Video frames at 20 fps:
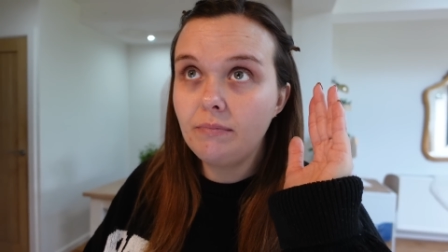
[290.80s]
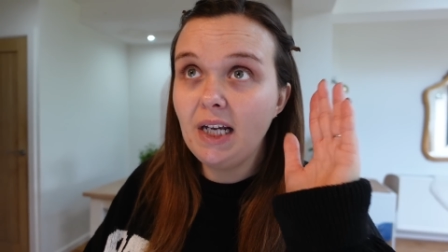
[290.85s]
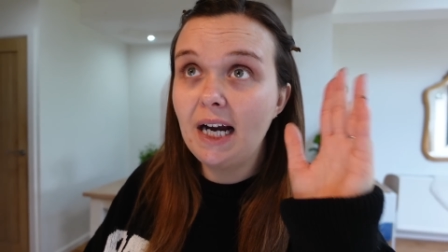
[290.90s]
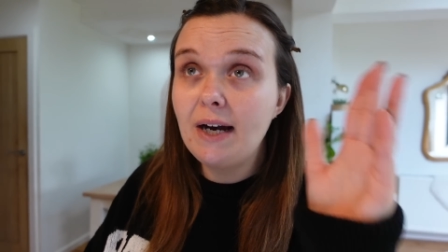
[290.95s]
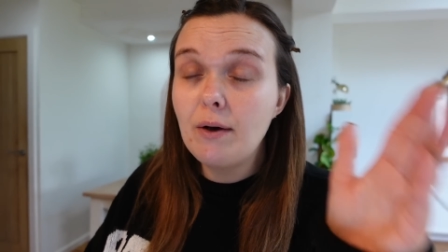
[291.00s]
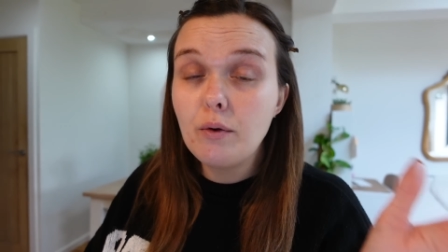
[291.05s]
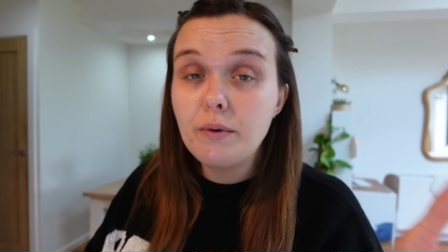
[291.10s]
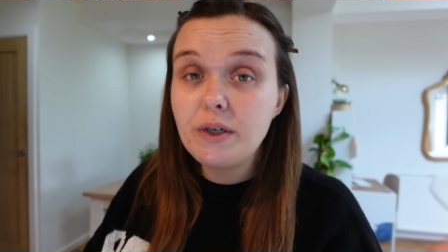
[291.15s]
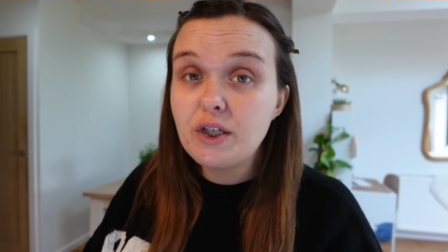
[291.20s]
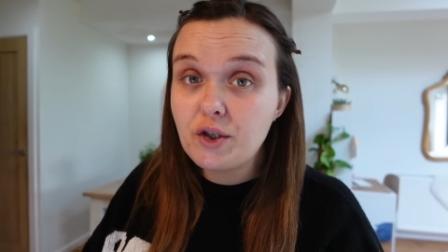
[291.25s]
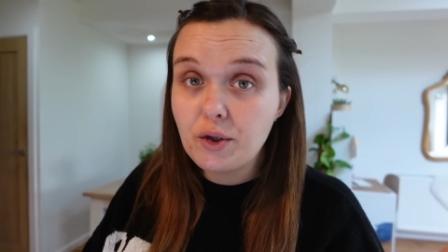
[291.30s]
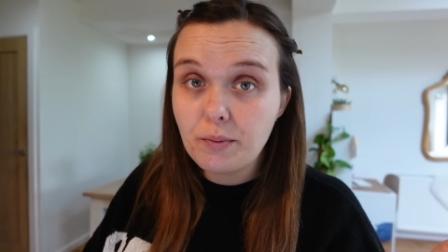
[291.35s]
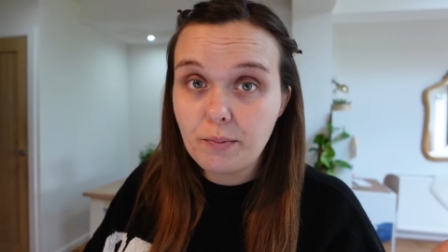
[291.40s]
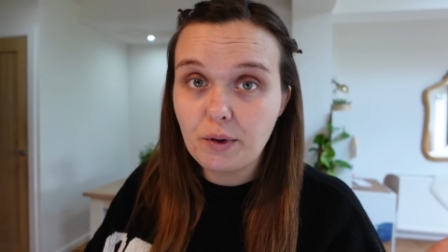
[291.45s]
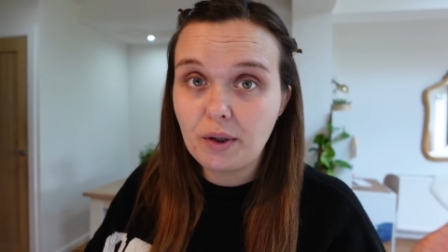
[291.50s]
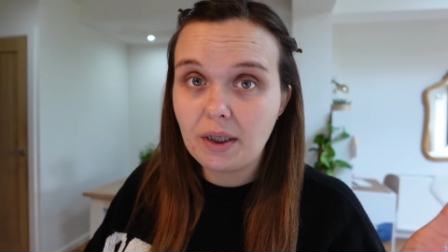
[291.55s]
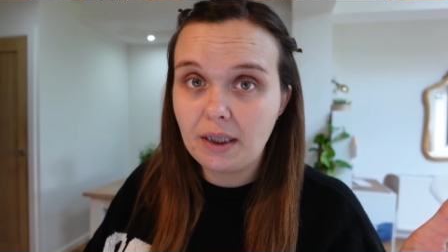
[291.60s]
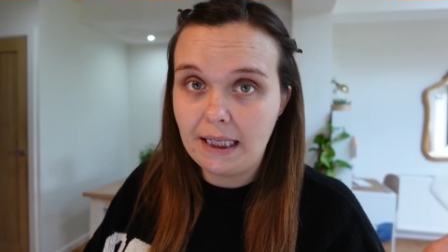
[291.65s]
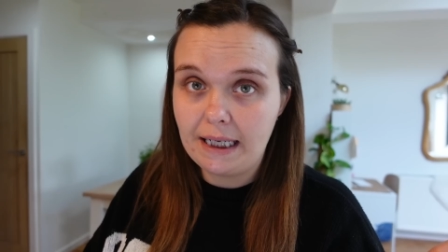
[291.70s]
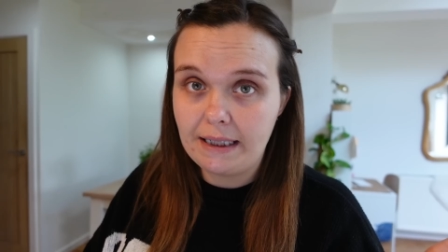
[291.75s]
I always
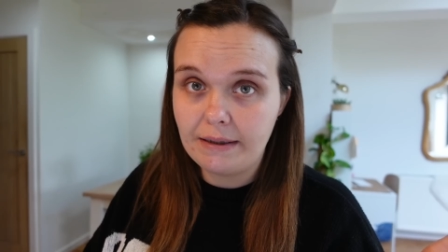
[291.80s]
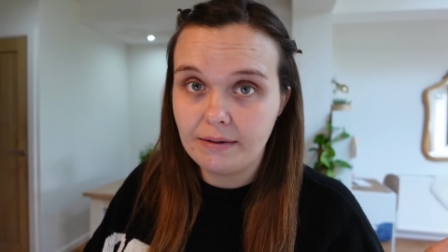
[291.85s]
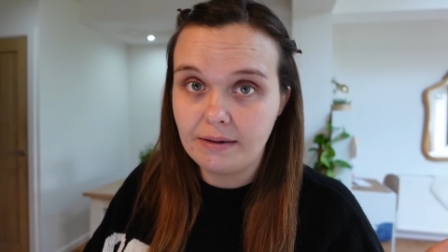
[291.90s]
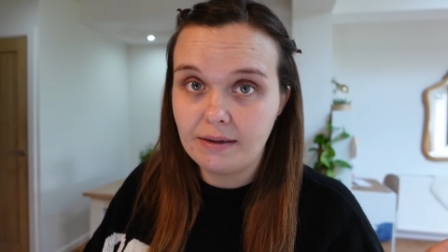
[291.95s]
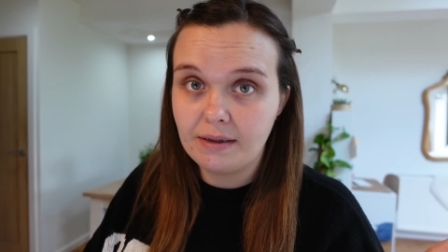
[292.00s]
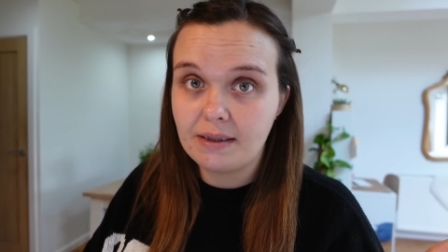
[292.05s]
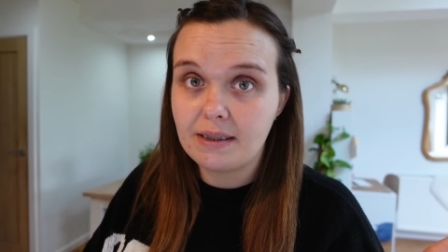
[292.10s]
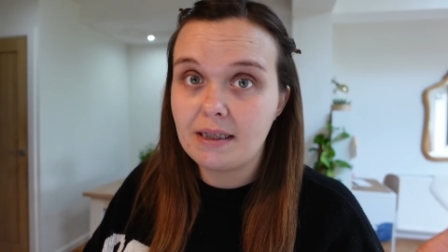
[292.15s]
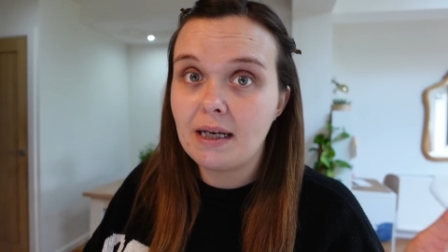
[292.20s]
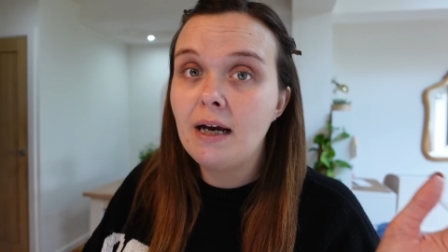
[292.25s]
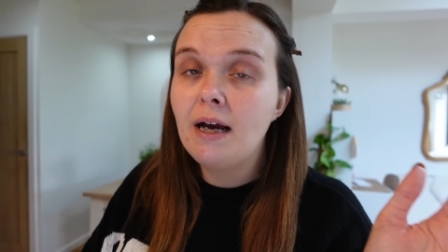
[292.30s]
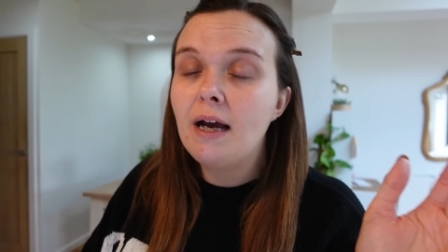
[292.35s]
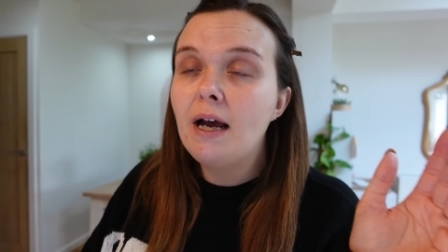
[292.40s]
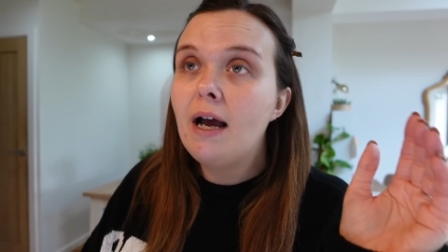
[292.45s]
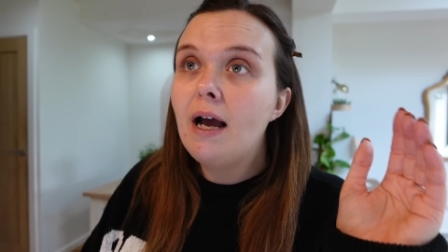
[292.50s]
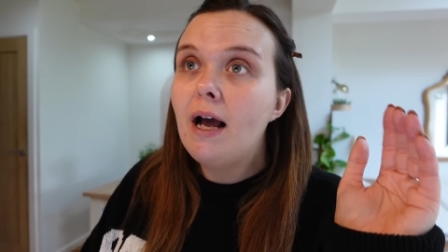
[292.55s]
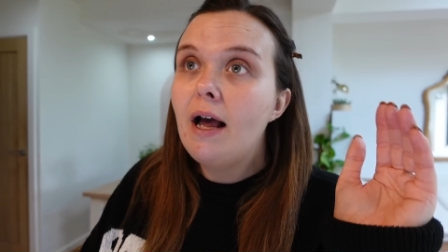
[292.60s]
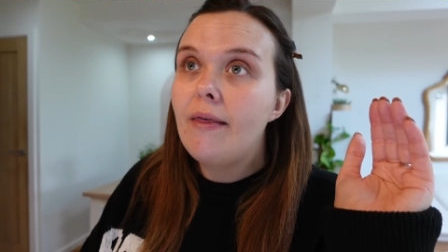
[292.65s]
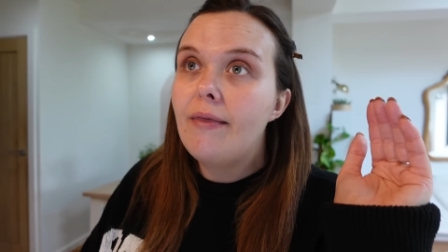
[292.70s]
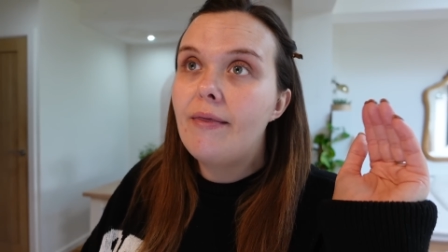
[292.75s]
double cleanse.
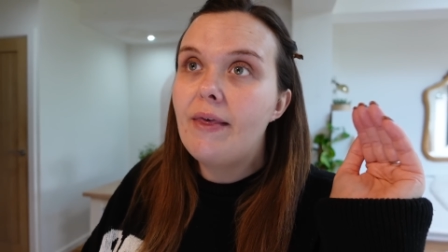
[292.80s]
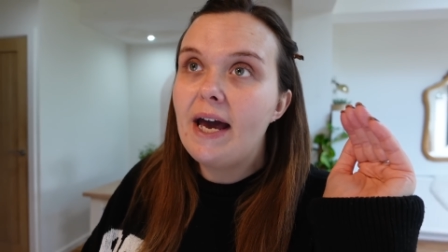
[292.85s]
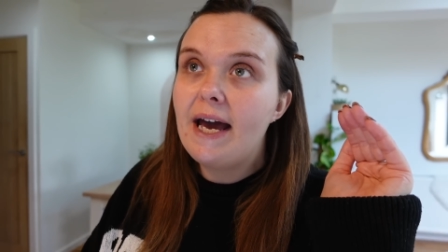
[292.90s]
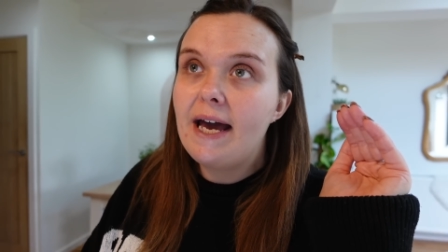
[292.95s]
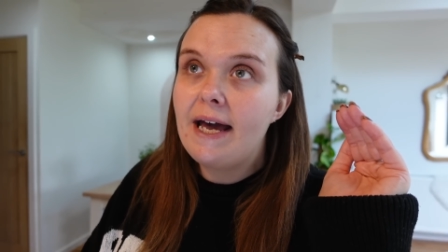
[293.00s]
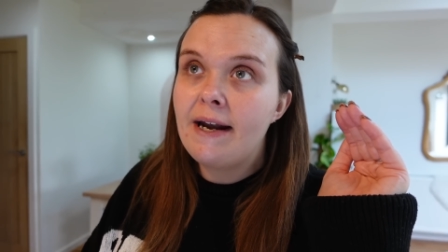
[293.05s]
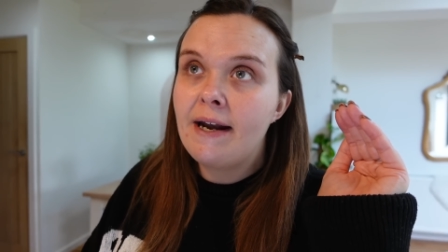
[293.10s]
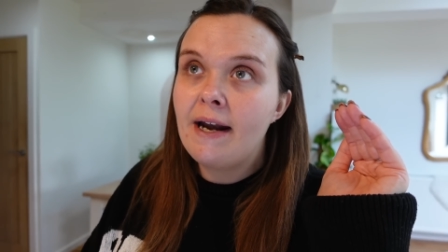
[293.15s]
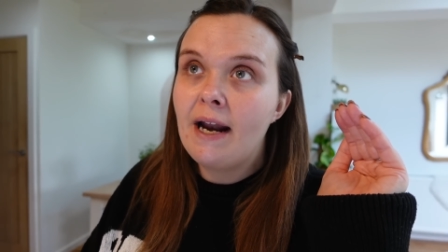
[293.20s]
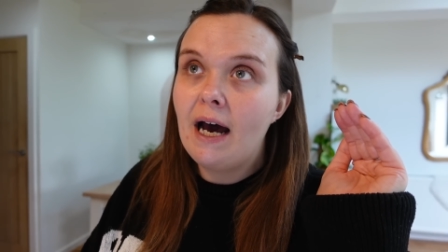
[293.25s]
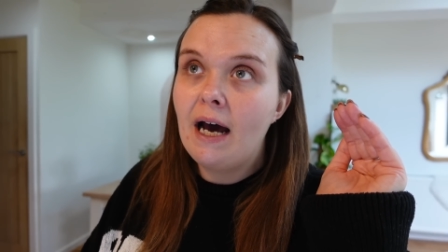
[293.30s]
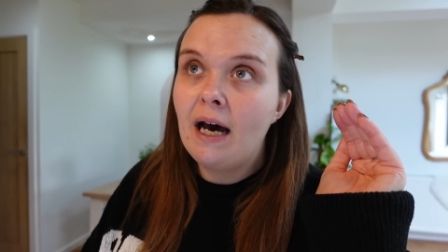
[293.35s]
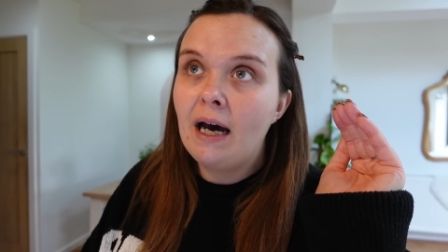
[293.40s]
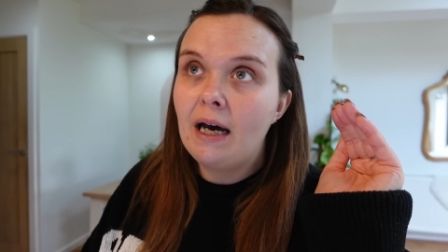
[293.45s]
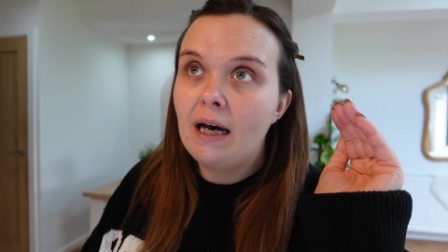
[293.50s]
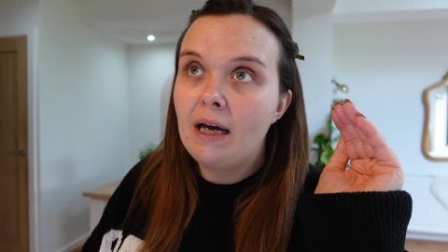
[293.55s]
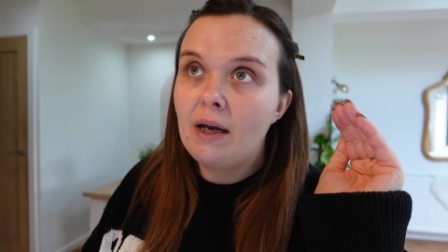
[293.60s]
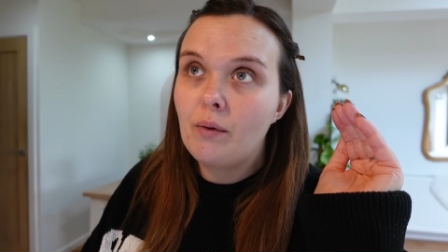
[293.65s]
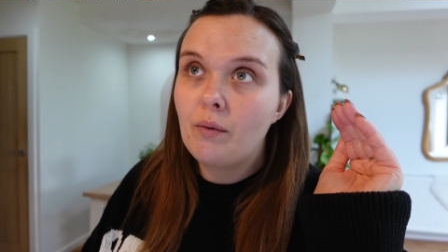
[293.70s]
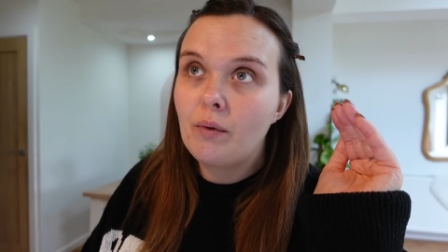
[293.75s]
Then
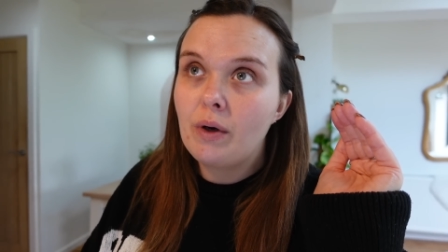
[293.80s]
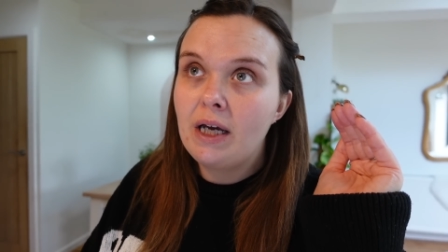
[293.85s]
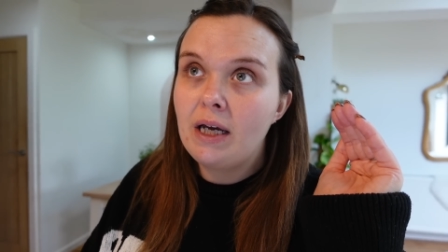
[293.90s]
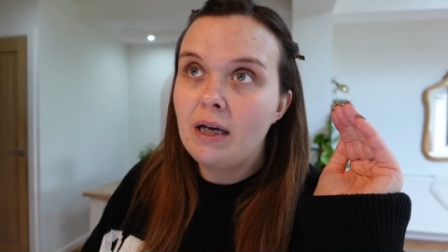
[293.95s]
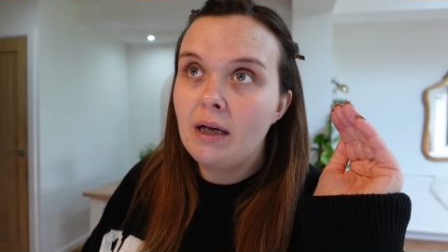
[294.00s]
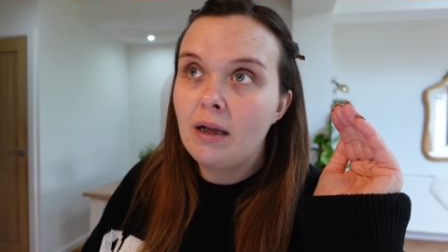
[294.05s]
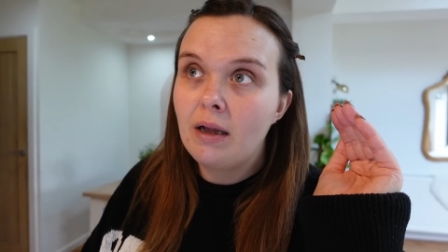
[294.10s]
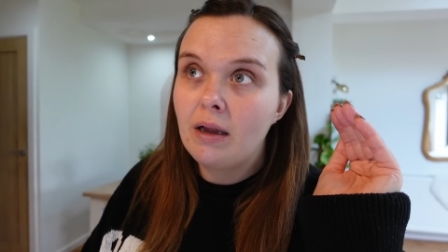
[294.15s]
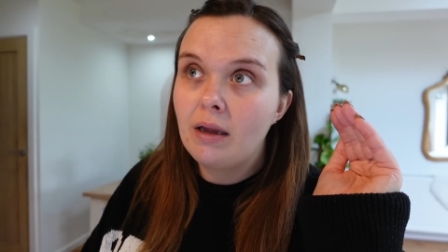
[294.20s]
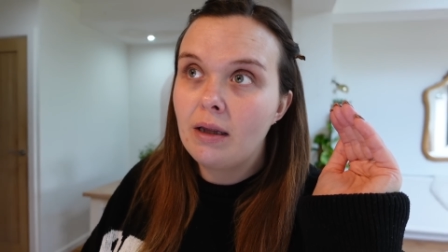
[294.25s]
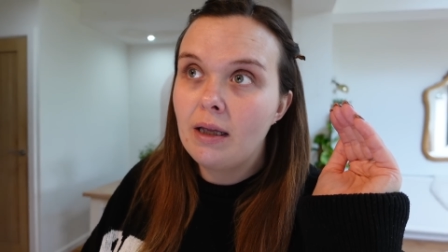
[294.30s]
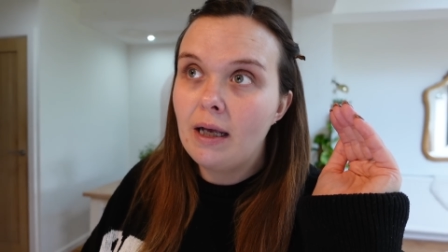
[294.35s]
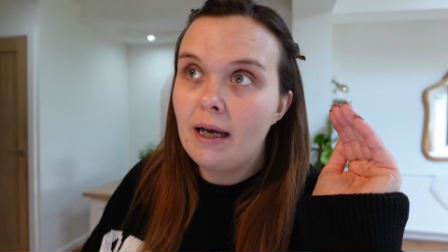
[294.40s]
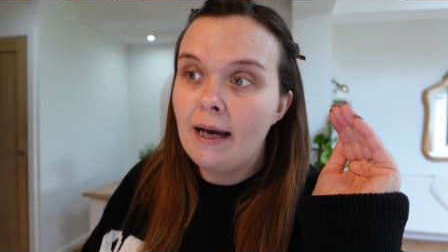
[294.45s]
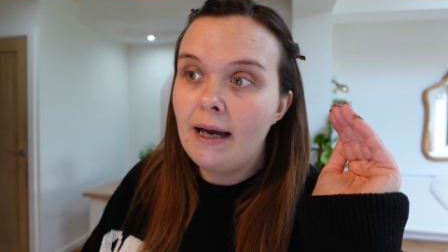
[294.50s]
I will,